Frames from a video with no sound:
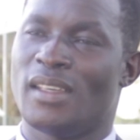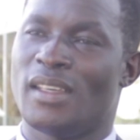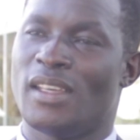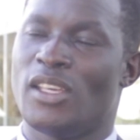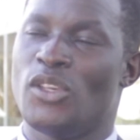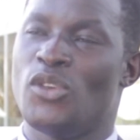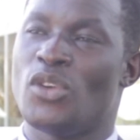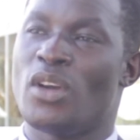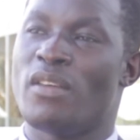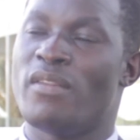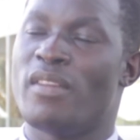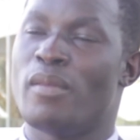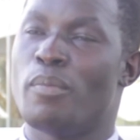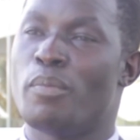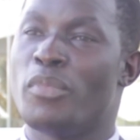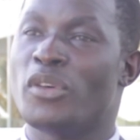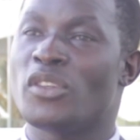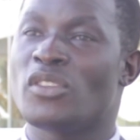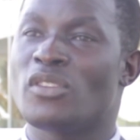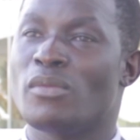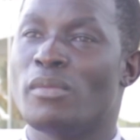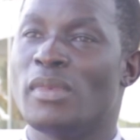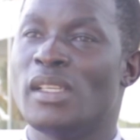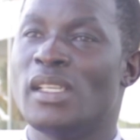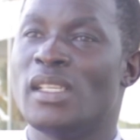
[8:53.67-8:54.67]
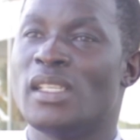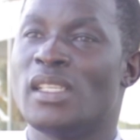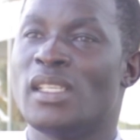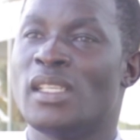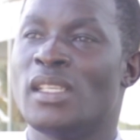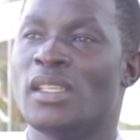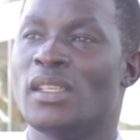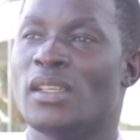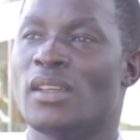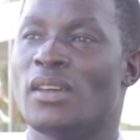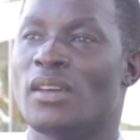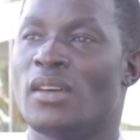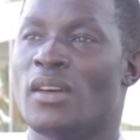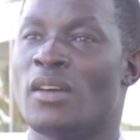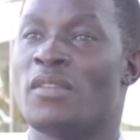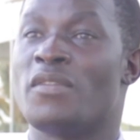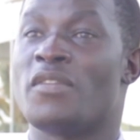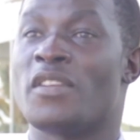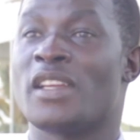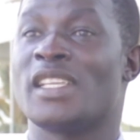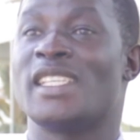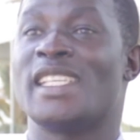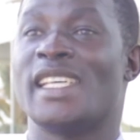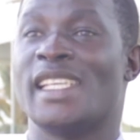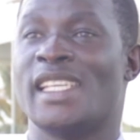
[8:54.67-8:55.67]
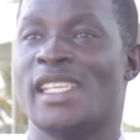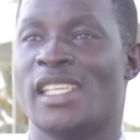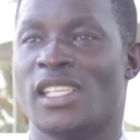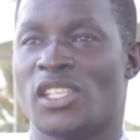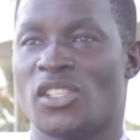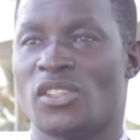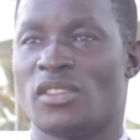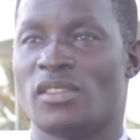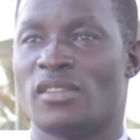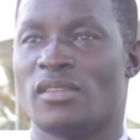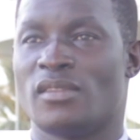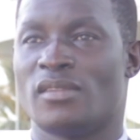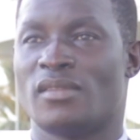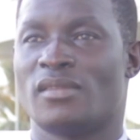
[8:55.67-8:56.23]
you have a possibility of retaliation.